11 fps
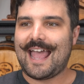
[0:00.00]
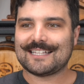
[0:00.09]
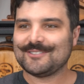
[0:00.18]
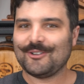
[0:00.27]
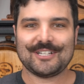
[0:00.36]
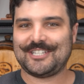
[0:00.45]

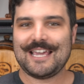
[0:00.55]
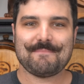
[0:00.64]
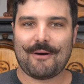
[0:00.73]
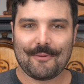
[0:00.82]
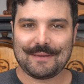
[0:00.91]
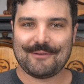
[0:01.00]
It's not a cheap
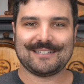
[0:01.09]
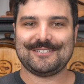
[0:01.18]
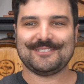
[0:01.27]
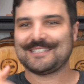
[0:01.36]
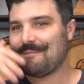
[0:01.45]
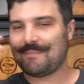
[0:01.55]
hobby once
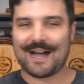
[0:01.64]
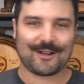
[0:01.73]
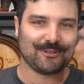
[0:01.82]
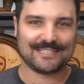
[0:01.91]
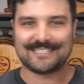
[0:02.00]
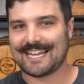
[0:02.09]
you start buying
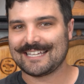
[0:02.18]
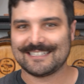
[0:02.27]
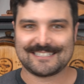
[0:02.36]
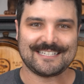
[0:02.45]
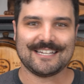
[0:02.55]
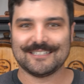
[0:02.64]
all this
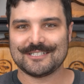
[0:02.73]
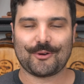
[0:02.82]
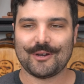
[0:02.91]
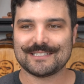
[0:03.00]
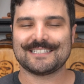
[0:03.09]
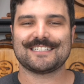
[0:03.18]
stainless steel and
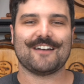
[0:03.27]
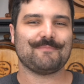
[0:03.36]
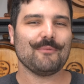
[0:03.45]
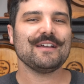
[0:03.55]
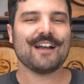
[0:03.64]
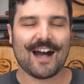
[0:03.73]
toys and stuff,
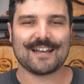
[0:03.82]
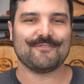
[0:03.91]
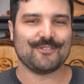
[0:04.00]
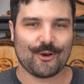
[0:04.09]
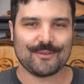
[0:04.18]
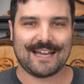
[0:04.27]
but we kind
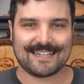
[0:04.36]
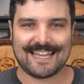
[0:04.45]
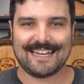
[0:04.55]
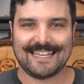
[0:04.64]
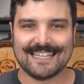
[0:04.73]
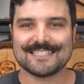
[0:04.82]
of know that
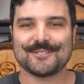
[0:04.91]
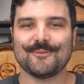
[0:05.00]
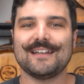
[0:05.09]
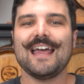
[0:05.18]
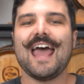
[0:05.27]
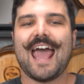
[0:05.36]
getting into
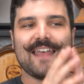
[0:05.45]
it.